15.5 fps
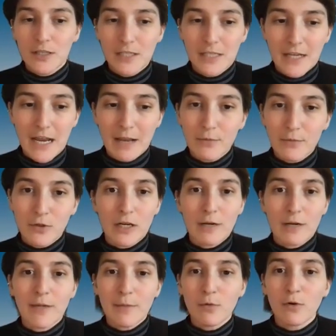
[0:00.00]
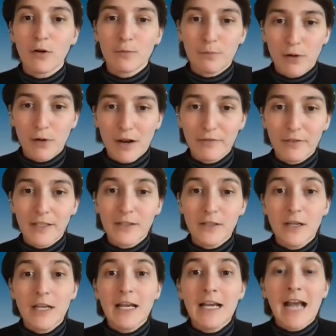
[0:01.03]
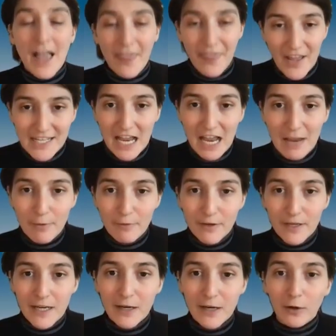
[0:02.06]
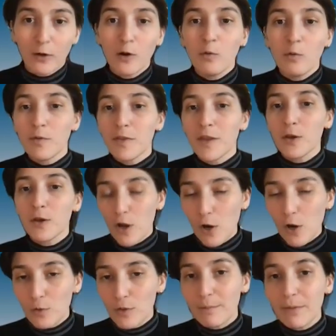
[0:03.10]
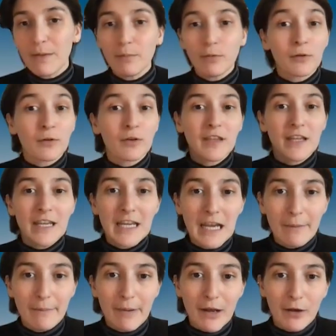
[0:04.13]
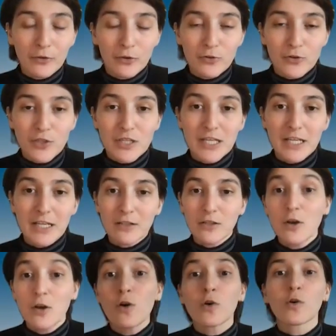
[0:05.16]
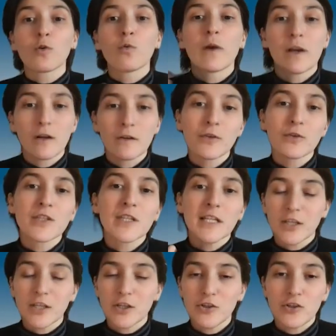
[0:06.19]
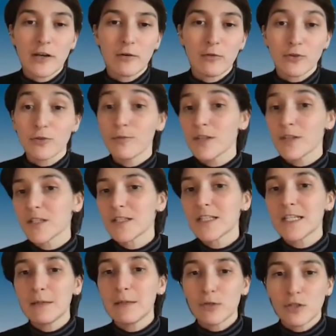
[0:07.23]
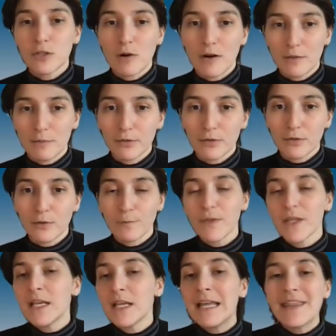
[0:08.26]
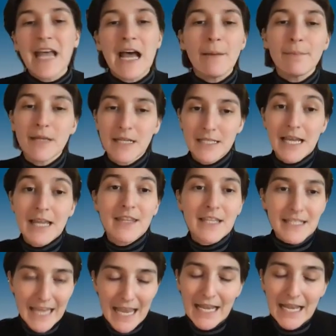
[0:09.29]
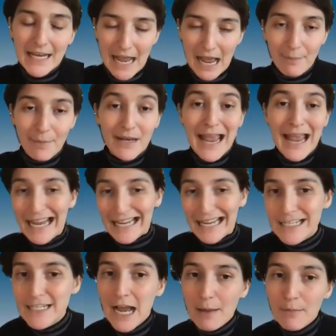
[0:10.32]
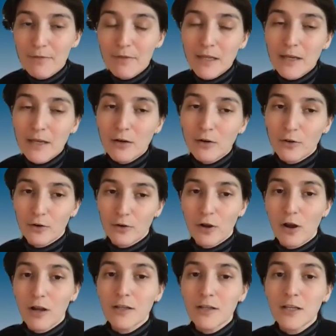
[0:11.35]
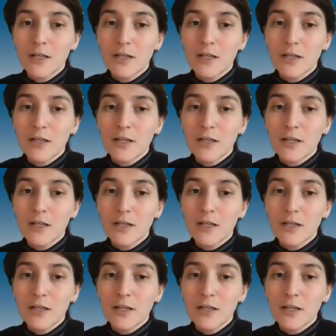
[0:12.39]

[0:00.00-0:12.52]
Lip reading: scams are going to be more prevalent at that time of a year when they know that people are thinking about those things or aware of those things in general. So it doesn't seem so out of the blue. That being said, these can happen any time of the year. They're not,